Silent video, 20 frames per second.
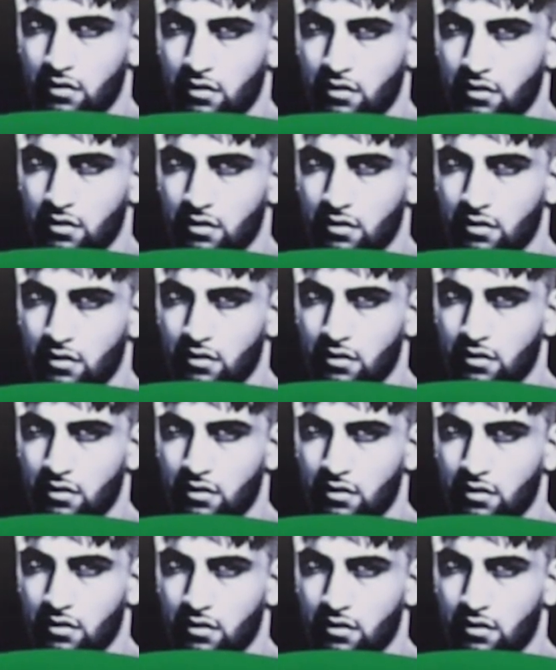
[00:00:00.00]

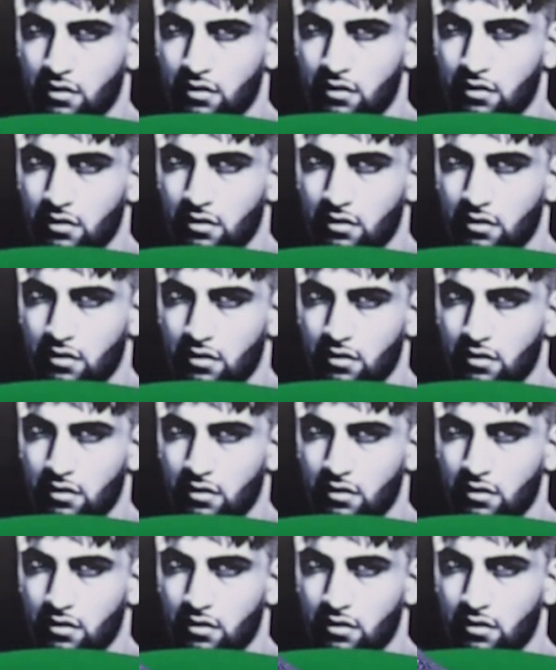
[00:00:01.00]

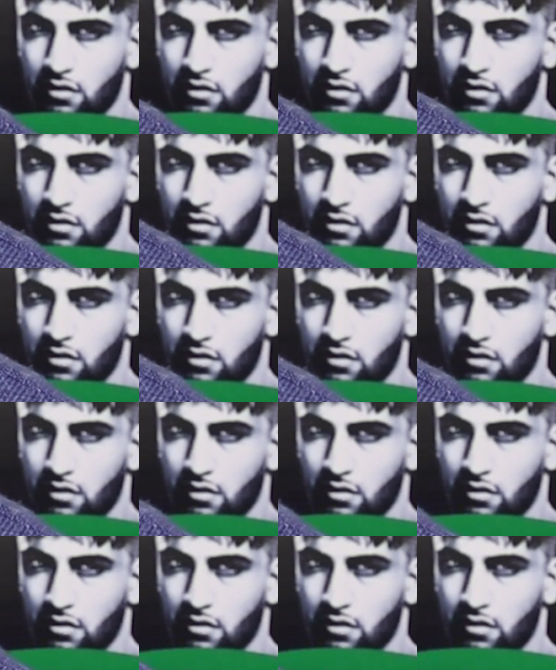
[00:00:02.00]

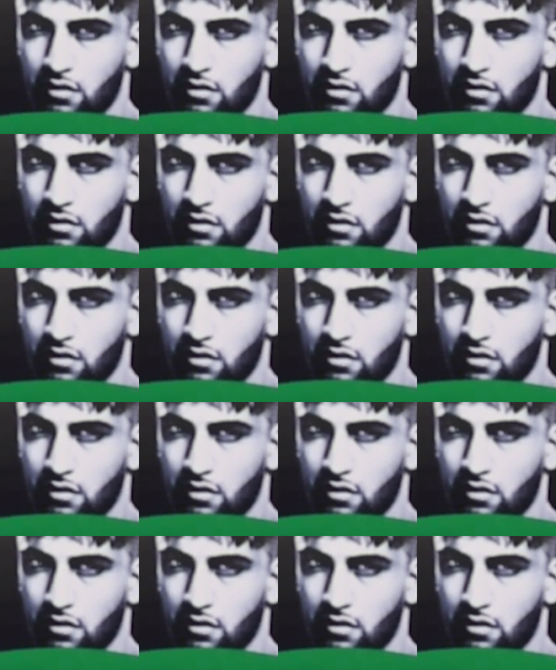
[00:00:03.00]
No words are spoken by the person on screen.